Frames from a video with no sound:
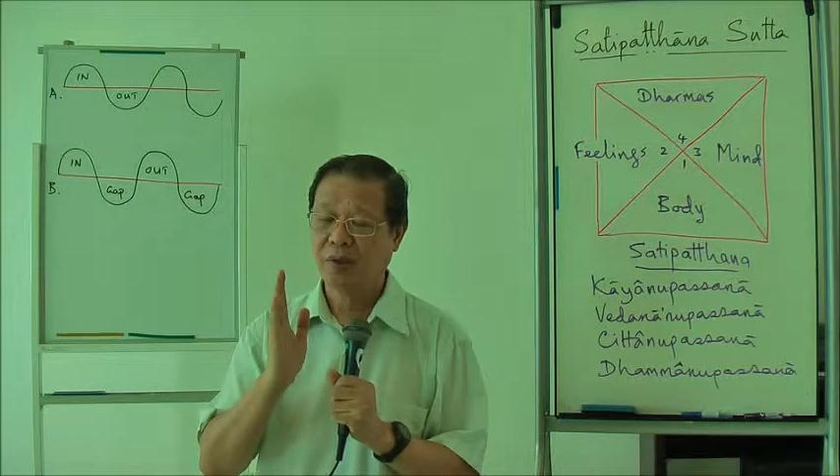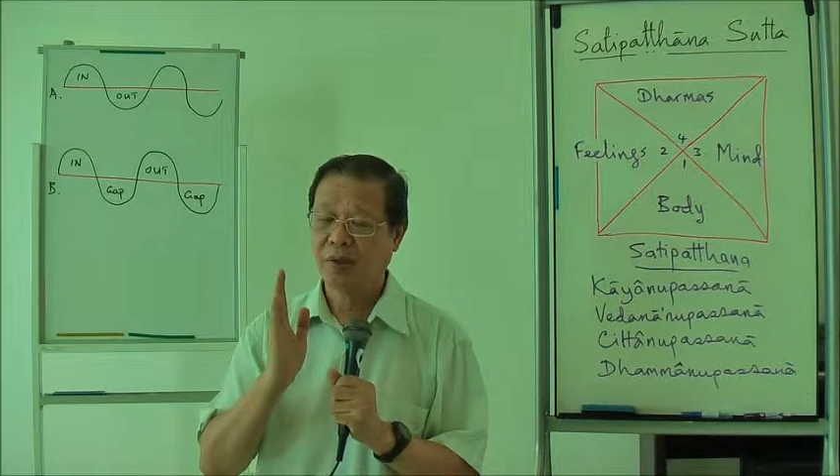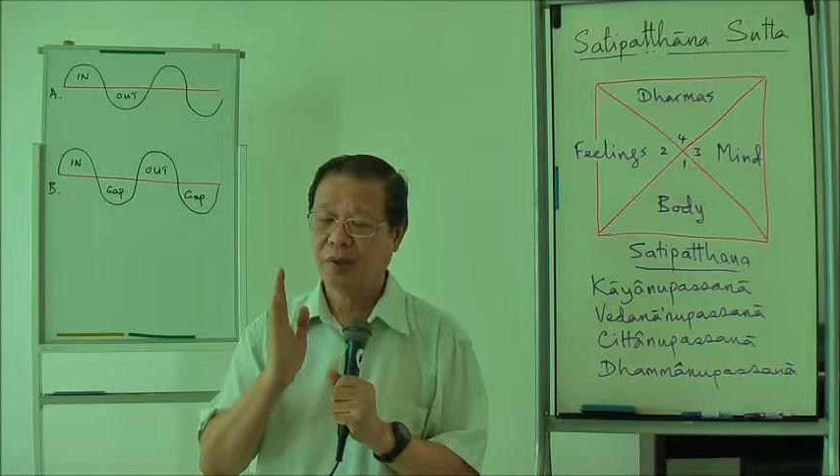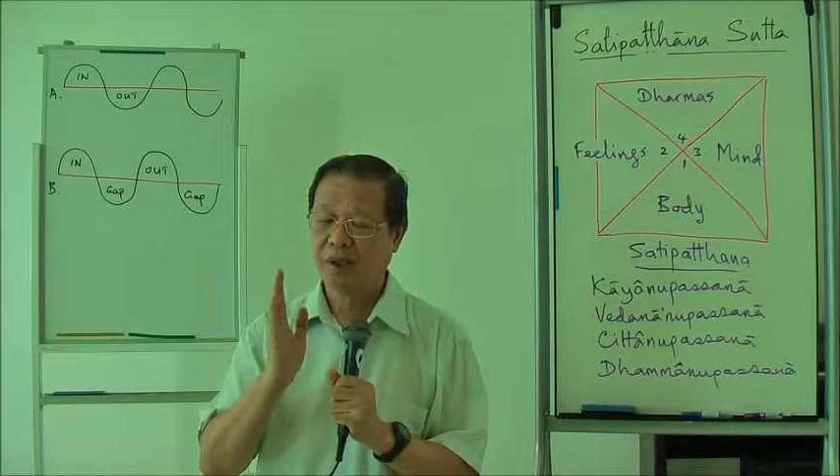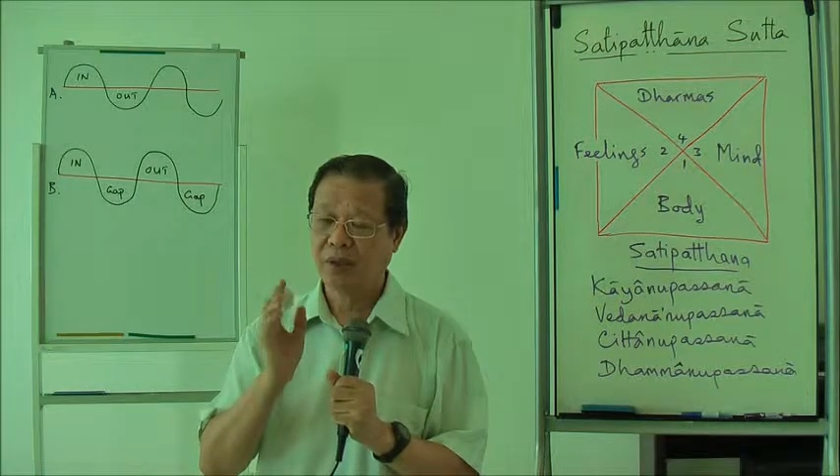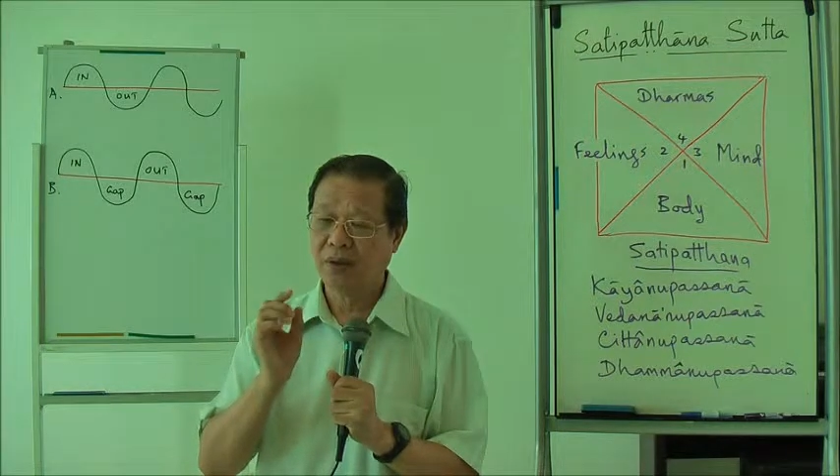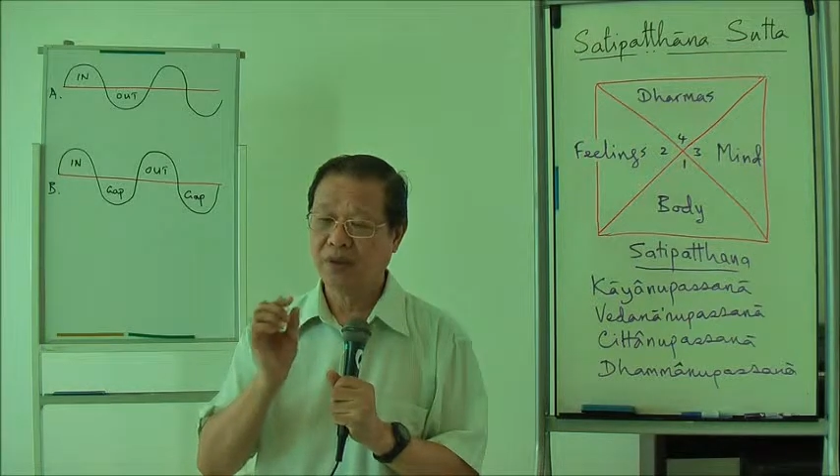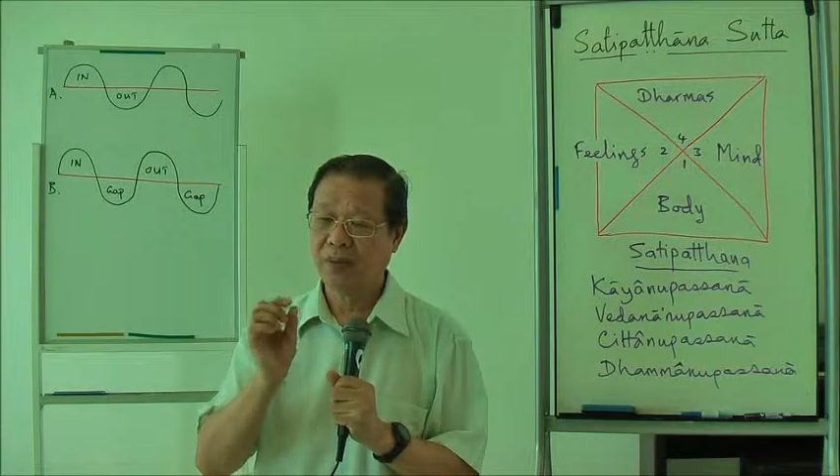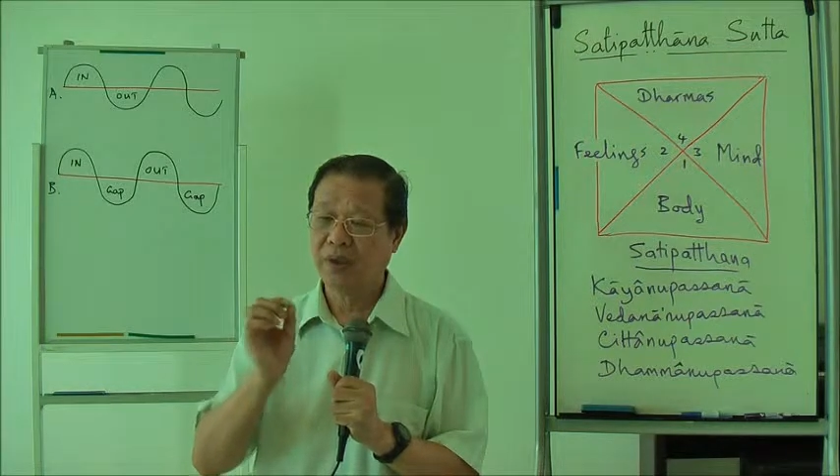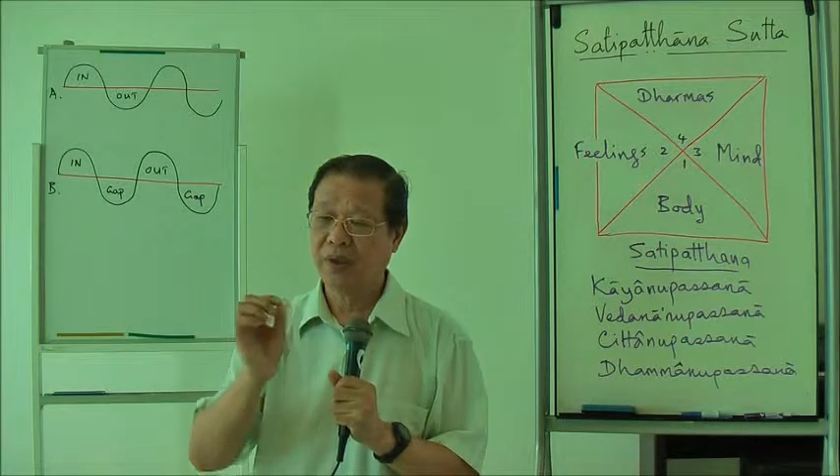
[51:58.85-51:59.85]
because earlier
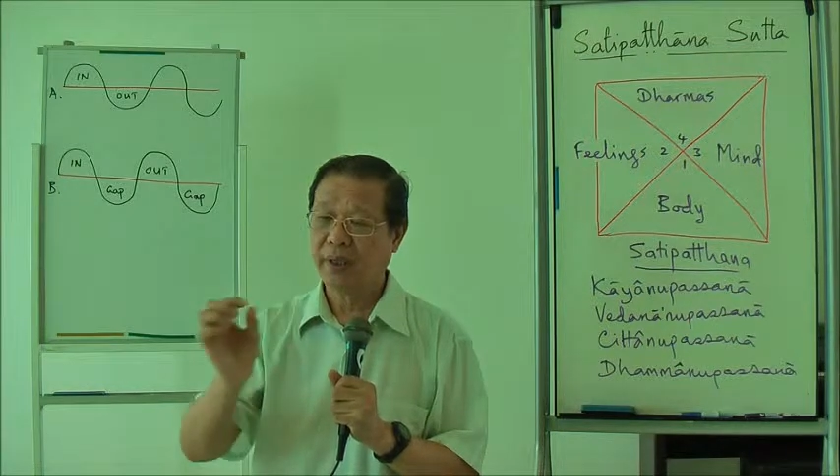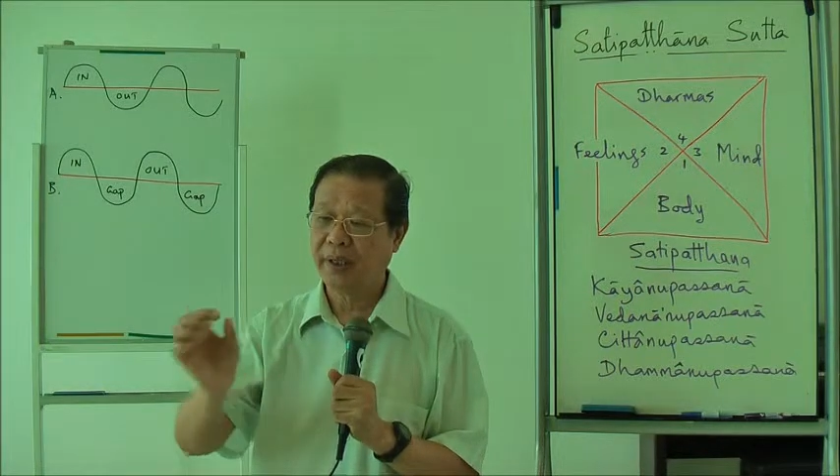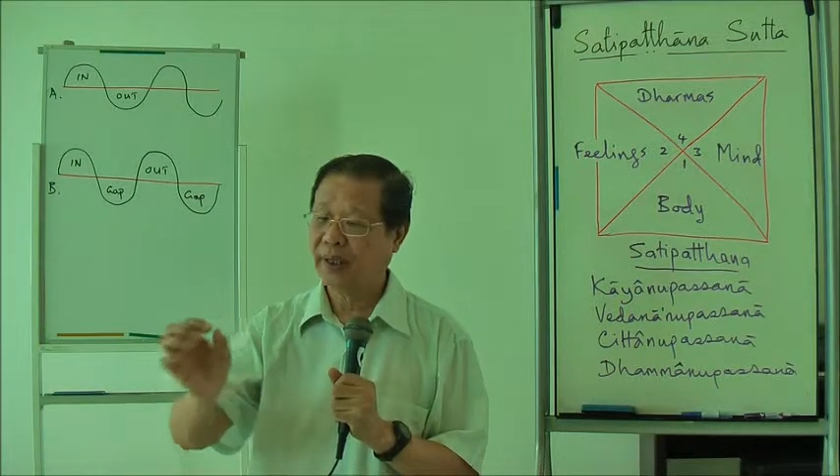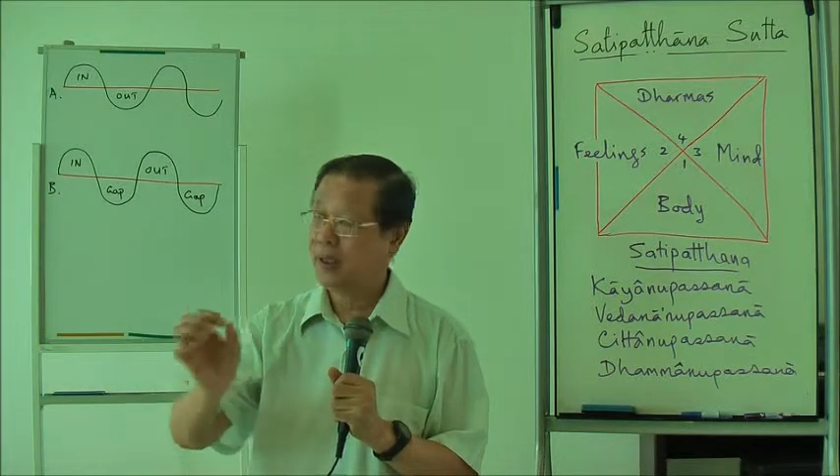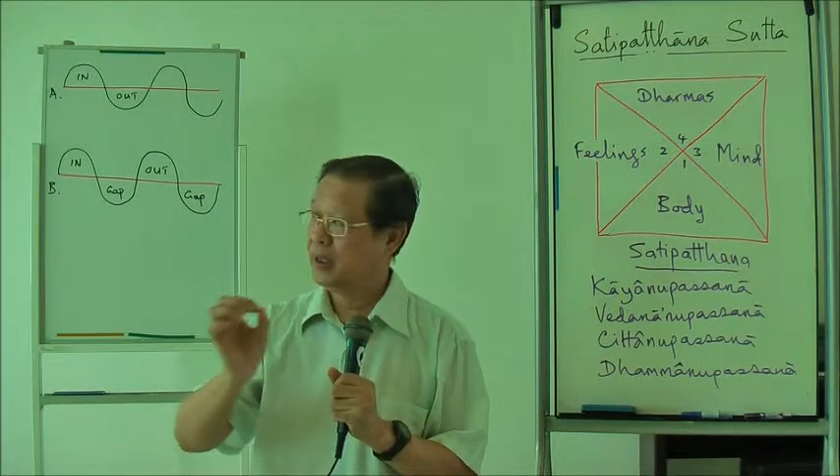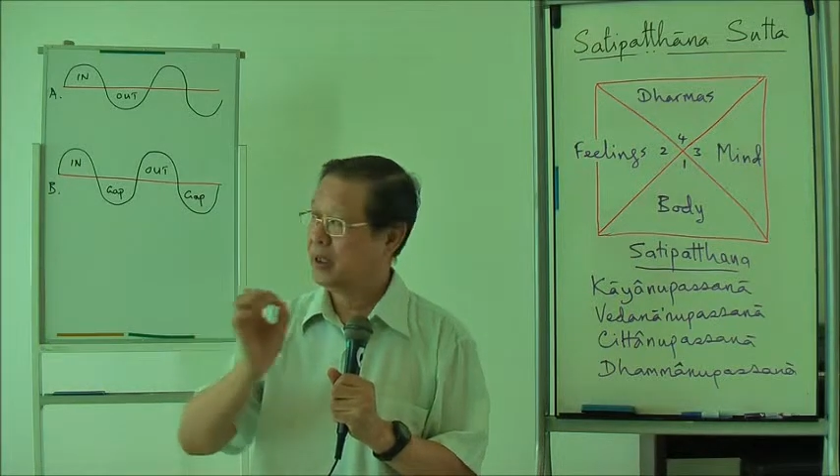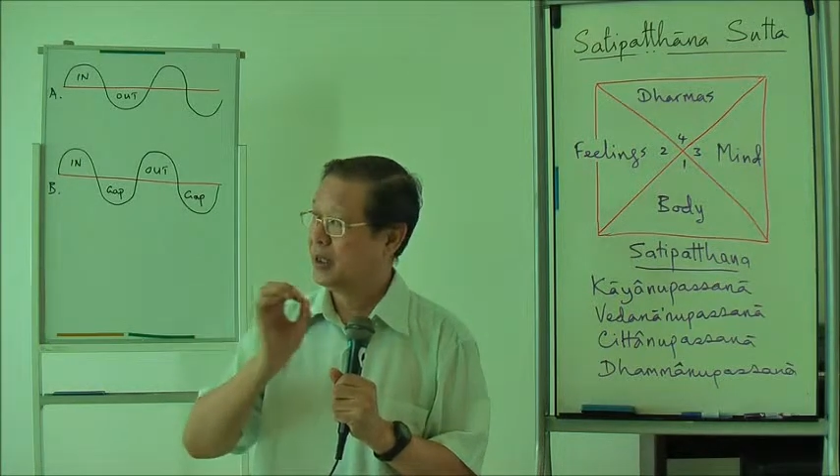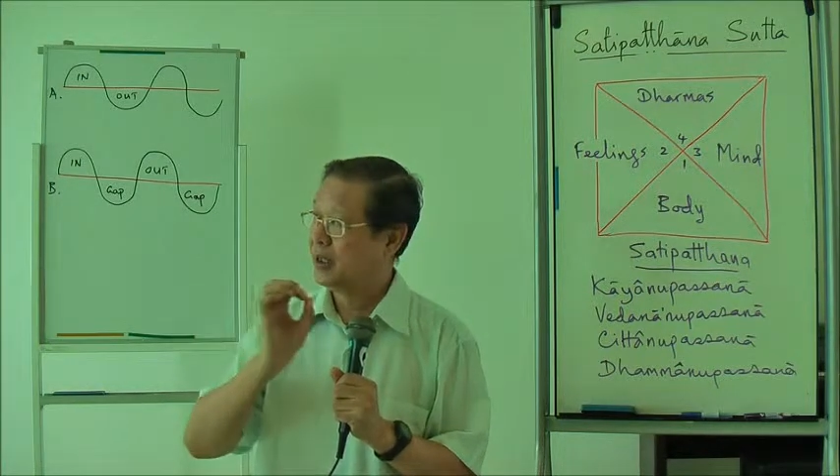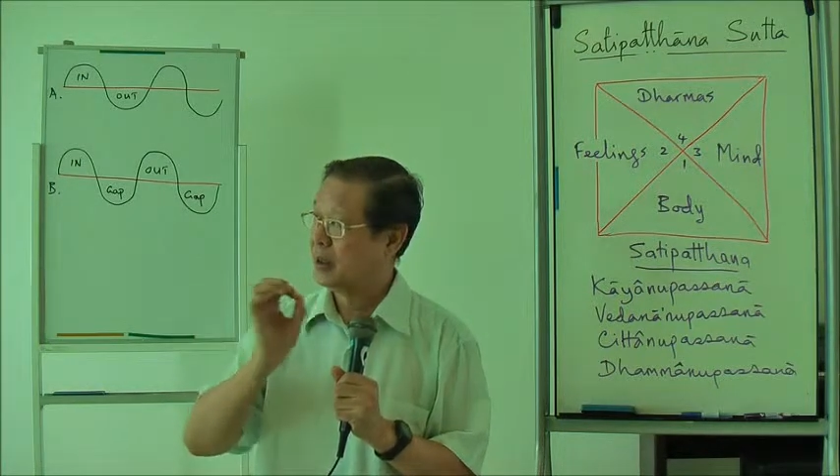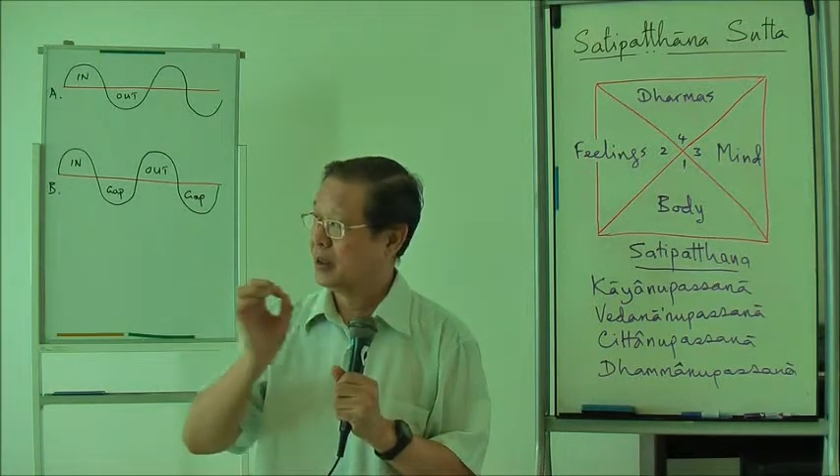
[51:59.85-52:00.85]
on we were saying
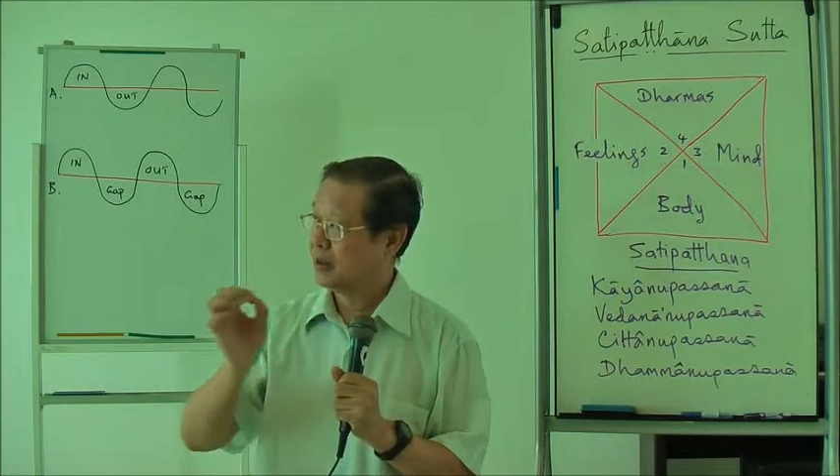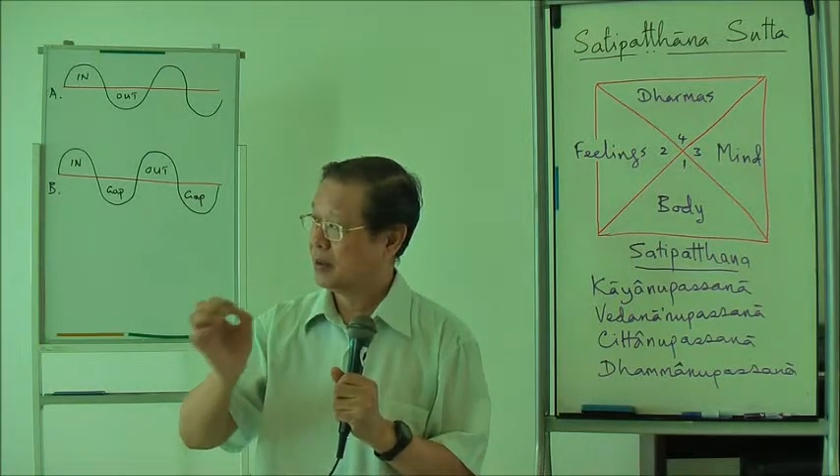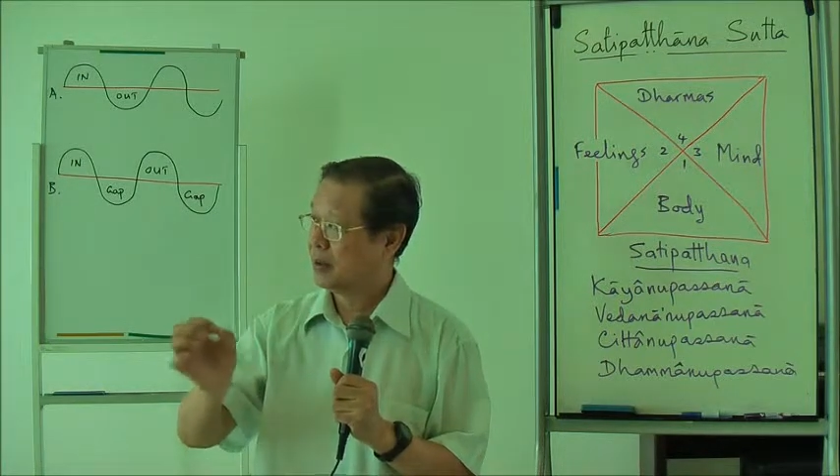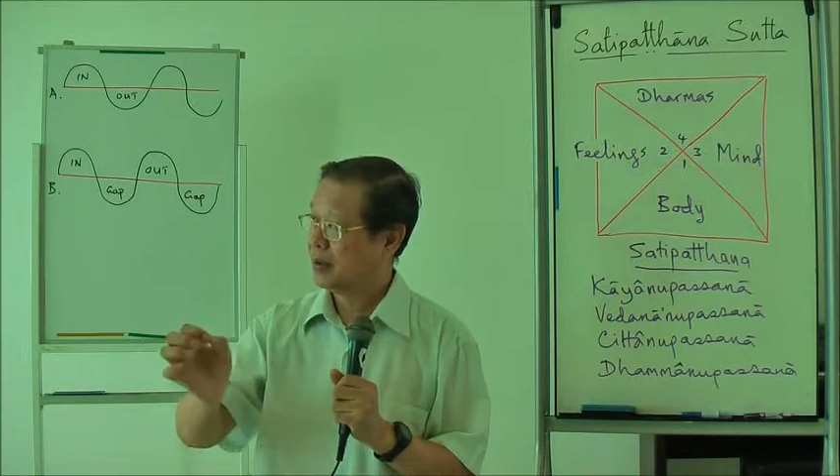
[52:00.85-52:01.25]
in, out.